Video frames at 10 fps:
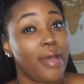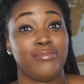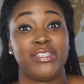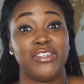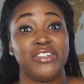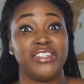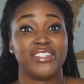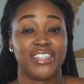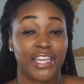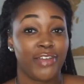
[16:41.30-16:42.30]
Serious.
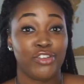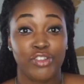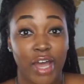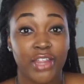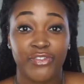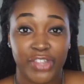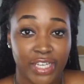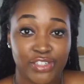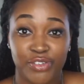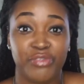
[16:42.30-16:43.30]
If you know how to
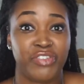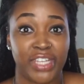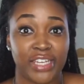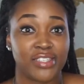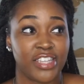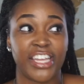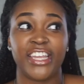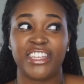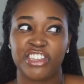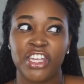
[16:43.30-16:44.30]
finesse, you can finesse.
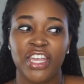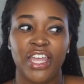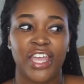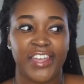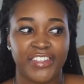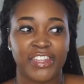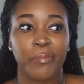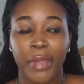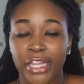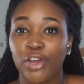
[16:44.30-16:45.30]
It's
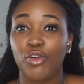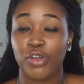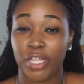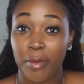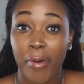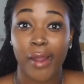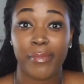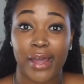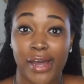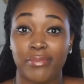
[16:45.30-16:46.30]
depending on the
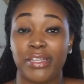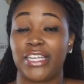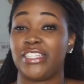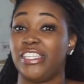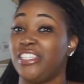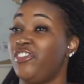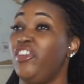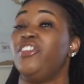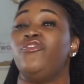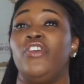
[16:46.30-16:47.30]
apartment complex.
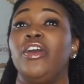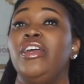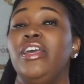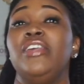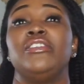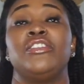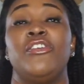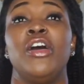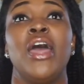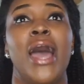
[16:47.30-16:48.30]
It's very easy to.
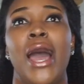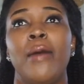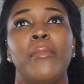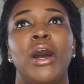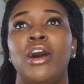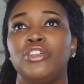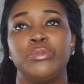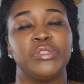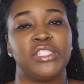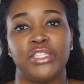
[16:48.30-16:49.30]
I'm
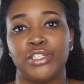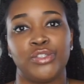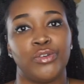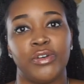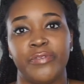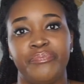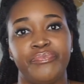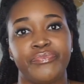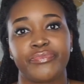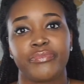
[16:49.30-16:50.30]
100% sure
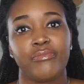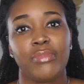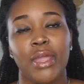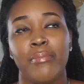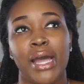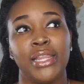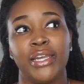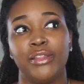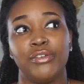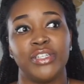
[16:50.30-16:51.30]
my
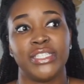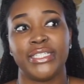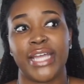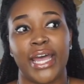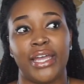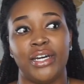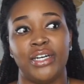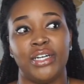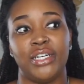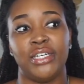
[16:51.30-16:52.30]
landlord did
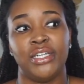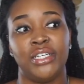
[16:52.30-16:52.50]
not